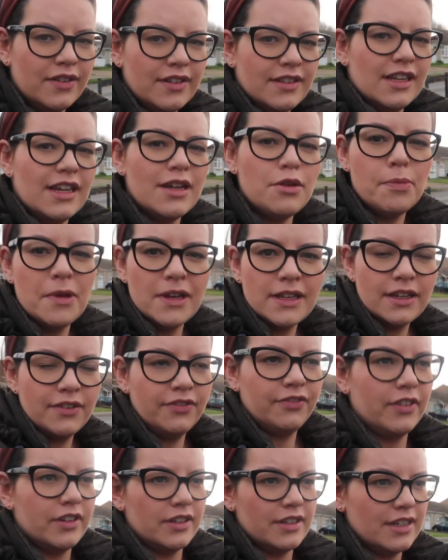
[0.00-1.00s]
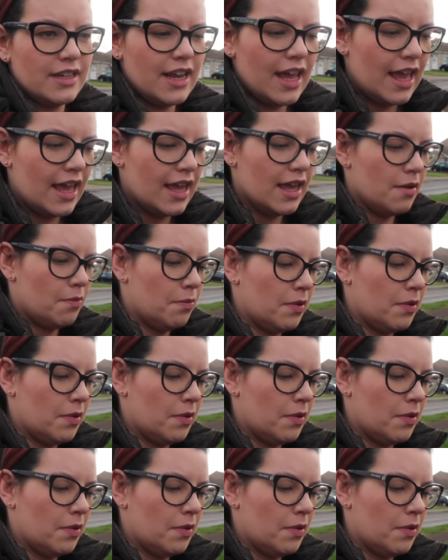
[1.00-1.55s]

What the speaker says: It's a little bit different today